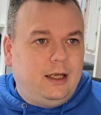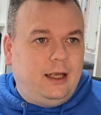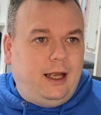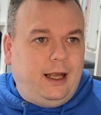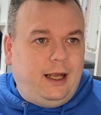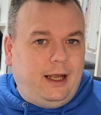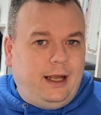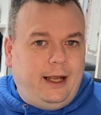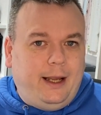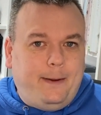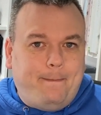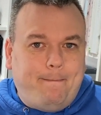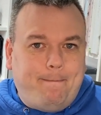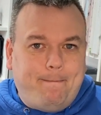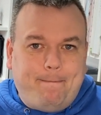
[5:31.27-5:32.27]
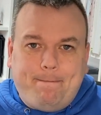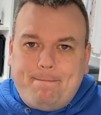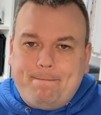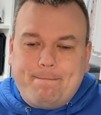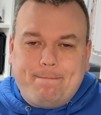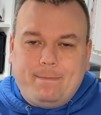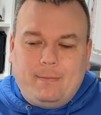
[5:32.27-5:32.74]

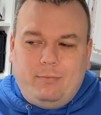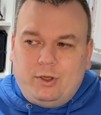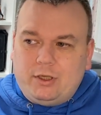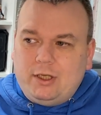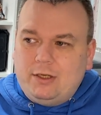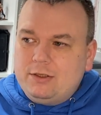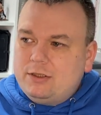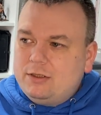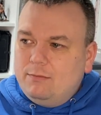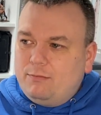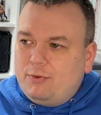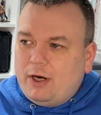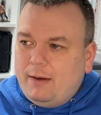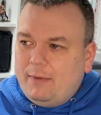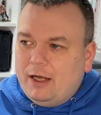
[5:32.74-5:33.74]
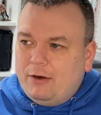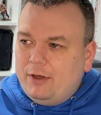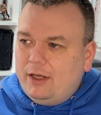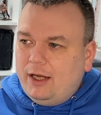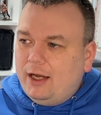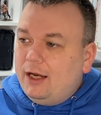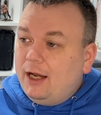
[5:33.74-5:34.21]
but there's some prime now in
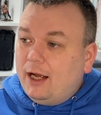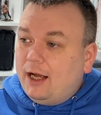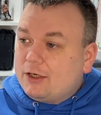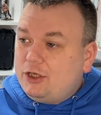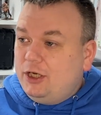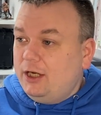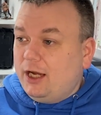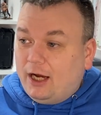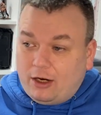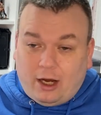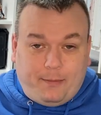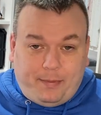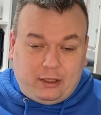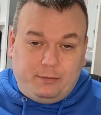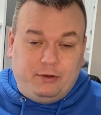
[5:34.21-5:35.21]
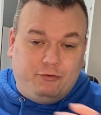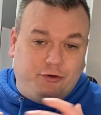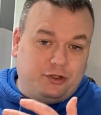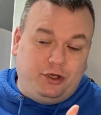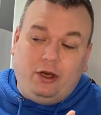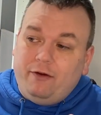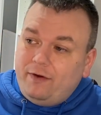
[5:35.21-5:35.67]
there. And actually, I picked up a
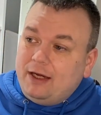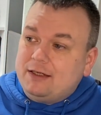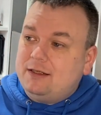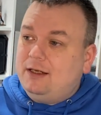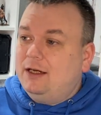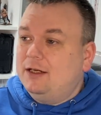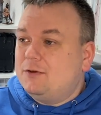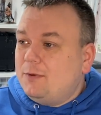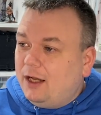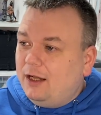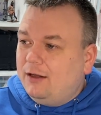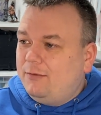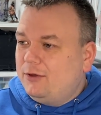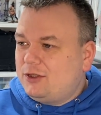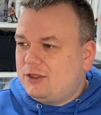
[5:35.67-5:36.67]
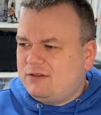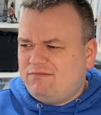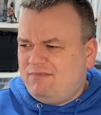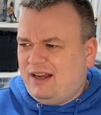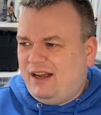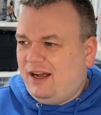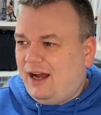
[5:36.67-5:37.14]
reserve yesterday as well, which
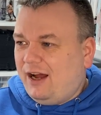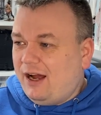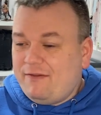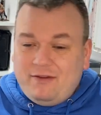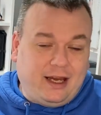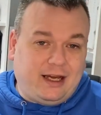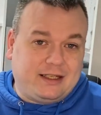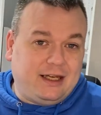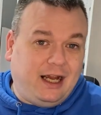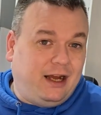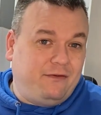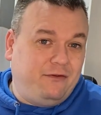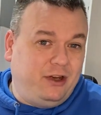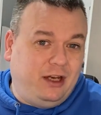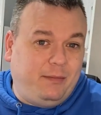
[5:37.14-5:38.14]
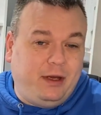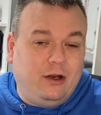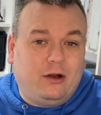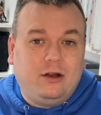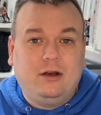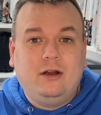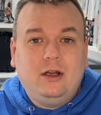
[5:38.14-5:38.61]
I haven't, like I say, I haven't really been
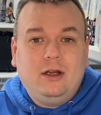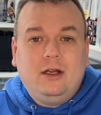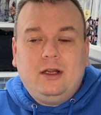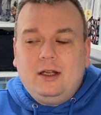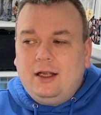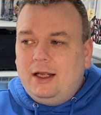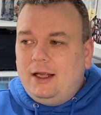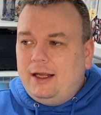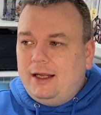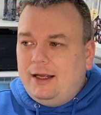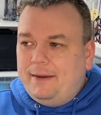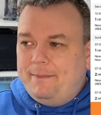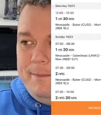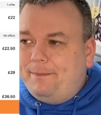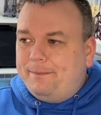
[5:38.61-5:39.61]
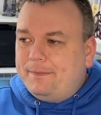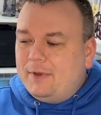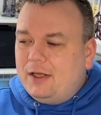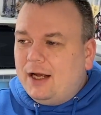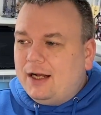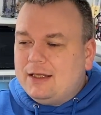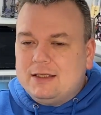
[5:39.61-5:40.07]
on, and
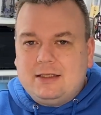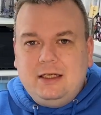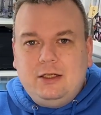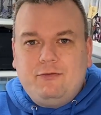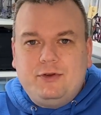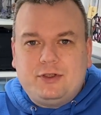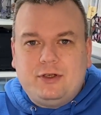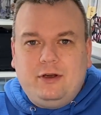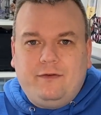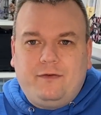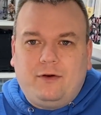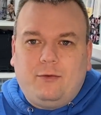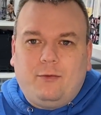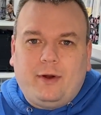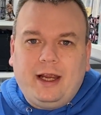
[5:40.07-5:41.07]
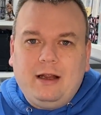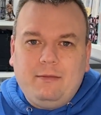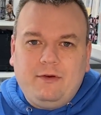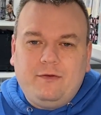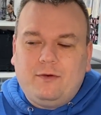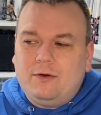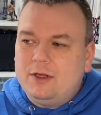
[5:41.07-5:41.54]
I hadn't seen a reserve for a while
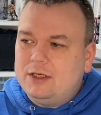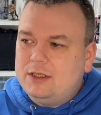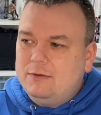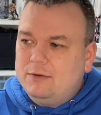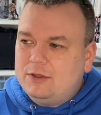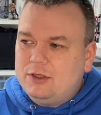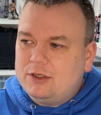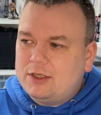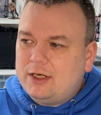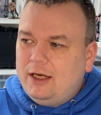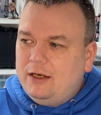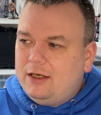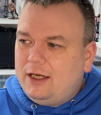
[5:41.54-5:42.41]
before this. There was just kind of